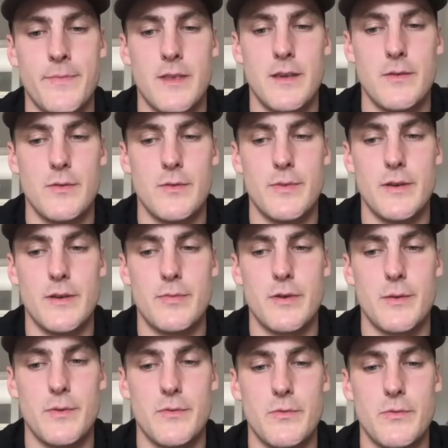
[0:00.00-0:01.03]
he would be
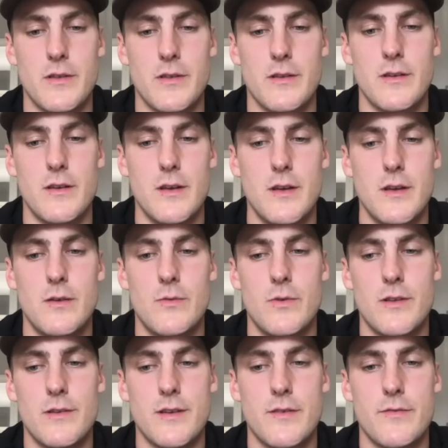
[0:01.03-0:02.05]
probably one
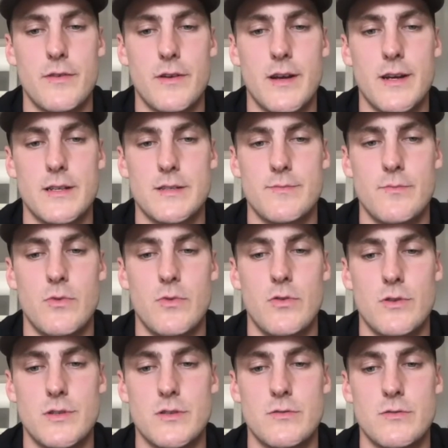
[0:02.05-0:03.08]
of the tougher guys, more so